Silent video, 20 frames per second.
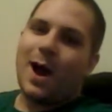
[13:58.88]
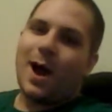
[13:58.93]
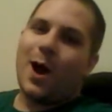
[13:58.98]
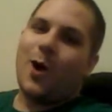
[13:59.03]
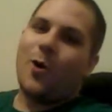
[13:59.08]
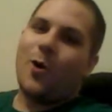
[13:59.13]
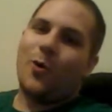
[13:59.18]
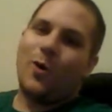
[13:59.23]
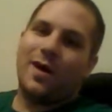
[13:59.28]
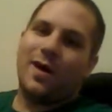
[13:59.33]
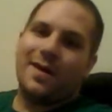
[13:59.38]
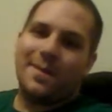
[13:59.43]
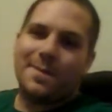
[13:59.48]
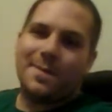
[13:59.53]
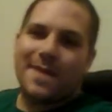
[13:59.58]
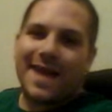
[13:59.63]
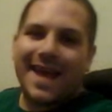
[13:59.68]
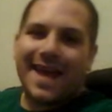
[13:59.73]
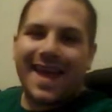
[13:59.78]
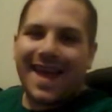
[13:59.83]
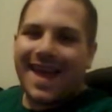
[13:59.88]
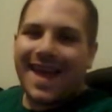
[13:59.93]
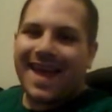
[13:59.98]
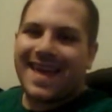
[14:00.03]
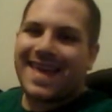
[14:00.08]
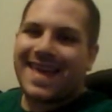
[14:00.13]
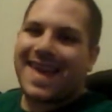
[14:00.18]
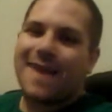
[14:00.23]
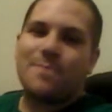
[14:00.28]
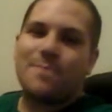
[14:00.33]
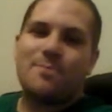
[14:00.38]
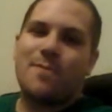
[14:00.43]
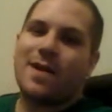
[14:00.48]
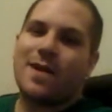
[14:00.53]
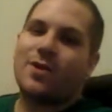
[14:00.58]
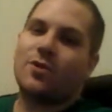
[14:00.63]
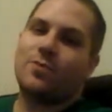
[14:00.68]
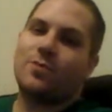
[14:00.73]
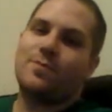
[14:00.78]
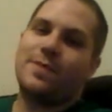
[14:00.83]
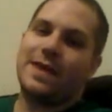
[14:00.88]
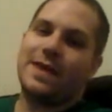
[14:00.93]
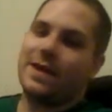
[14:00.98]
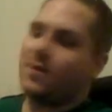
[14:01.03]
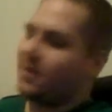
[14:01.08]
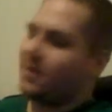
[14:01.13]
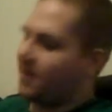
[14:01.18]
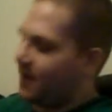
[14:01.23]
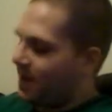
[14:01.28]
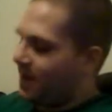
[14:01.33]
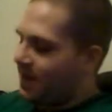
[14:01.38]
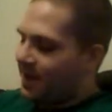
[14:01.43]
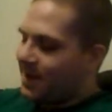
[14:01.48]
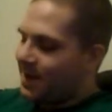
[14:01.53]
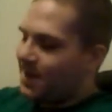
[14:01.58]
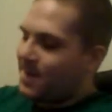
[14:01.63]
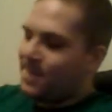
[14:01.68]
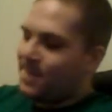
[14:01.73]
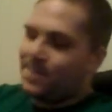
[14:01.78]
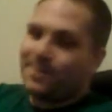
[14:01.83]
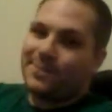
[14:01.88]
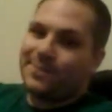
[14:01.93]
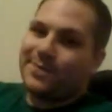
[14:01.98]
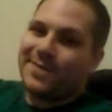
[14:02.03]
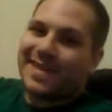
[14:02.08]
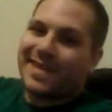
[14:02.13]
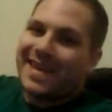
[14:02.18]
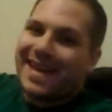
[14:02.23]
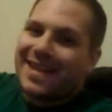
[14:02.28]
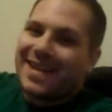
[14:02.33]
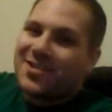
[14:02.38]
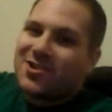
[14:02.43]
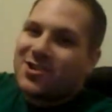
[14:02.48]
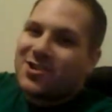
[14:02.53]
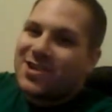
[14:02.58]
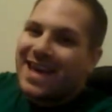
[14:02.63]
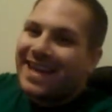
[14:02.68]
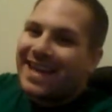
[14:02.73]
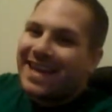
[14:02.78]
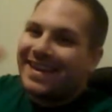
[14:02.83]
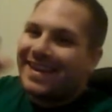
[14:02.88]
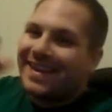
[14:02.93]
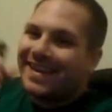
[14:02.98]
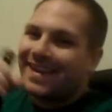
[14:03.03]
Oh, and get better beer. It's shit.